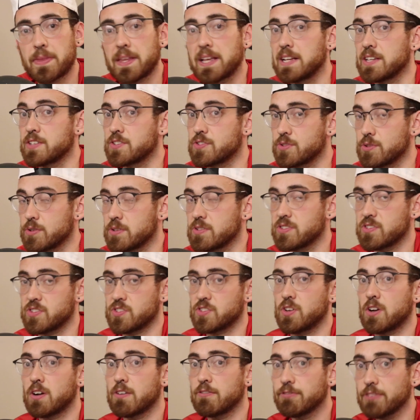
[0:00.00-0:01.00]
As soon as it
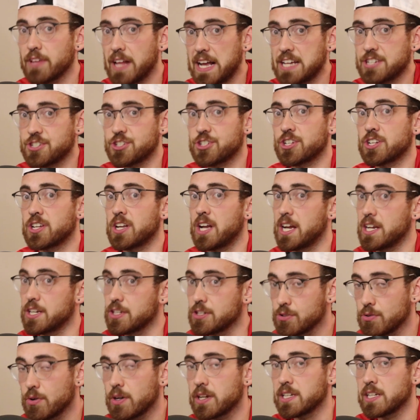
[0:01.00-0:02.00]
started flashing, I
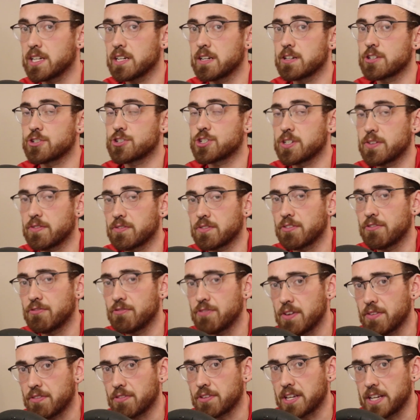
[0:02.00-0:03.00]
knew I needed to shift to
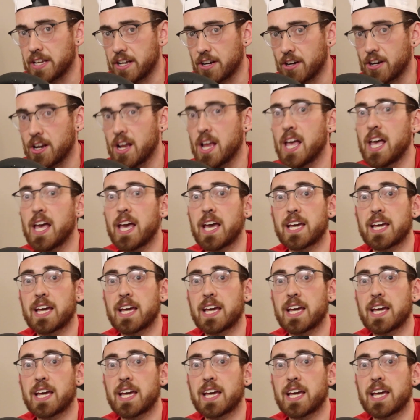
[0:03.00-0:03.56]
5th gear,